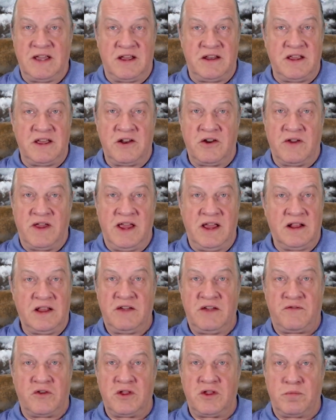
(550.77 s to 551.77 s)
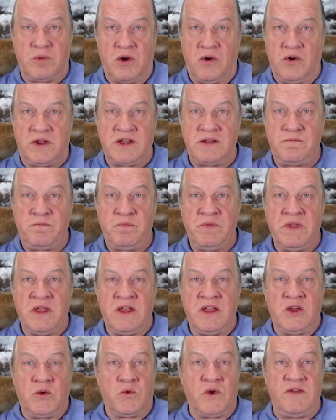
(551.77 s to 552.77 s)
and inner healing for the broken.
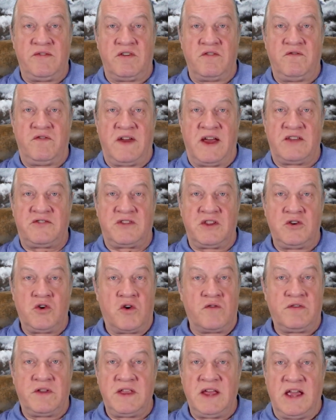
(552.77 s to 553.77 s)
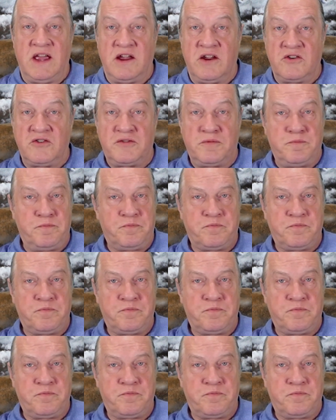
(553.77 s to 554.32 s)
We've invested over the years